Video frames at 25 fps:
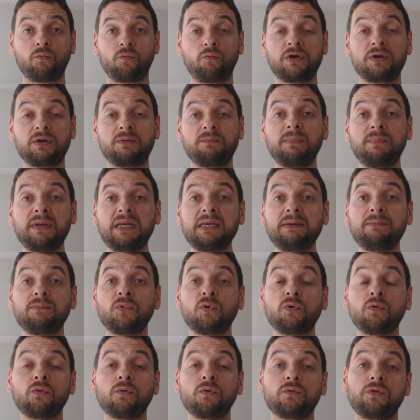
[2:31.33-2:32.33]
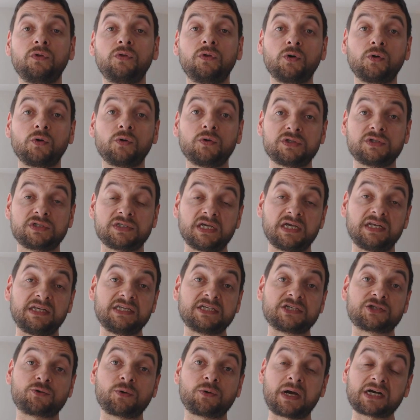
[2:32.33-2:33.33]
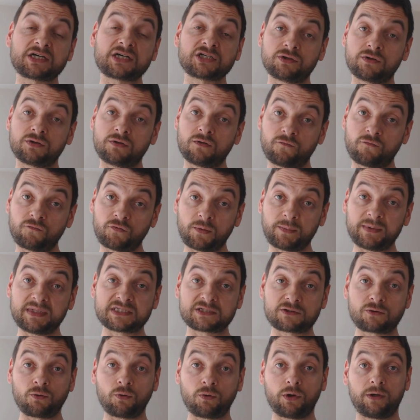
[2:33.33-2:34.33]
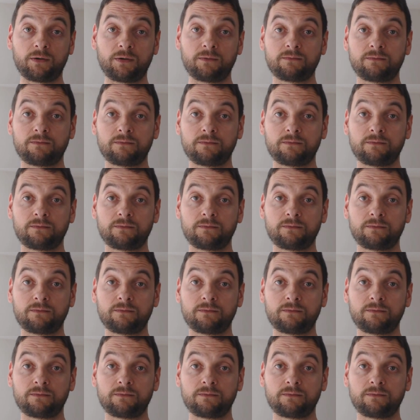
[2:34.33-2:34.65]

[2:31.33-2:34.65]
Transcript: with minimal noise and distraction from its core.